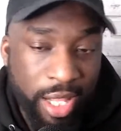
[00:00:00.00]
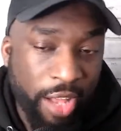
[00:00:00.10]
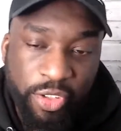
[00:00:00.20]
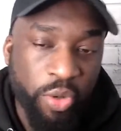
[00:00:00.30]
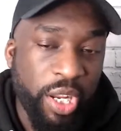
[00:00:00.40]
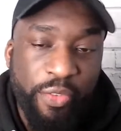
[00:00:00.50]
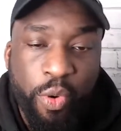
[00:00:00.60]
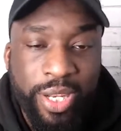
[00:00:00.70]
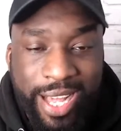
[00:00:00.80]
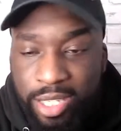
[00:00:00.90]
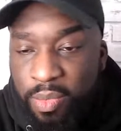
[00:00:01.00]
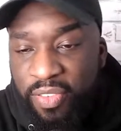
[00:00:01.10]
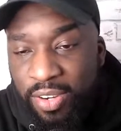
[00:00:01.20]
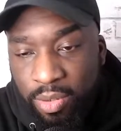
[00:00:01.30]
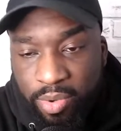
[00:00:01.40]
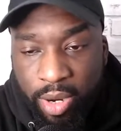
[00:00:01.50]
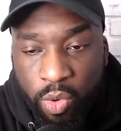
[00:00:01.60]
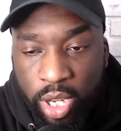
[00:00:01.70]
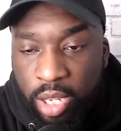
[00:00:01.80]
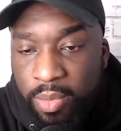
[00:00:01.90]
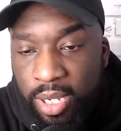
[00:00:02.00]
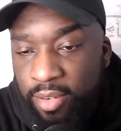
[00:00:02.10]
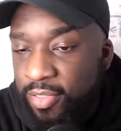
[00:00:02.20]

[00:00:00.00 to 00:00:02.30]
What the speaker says: I told everyone that's my favorite Bray Wyatt, man.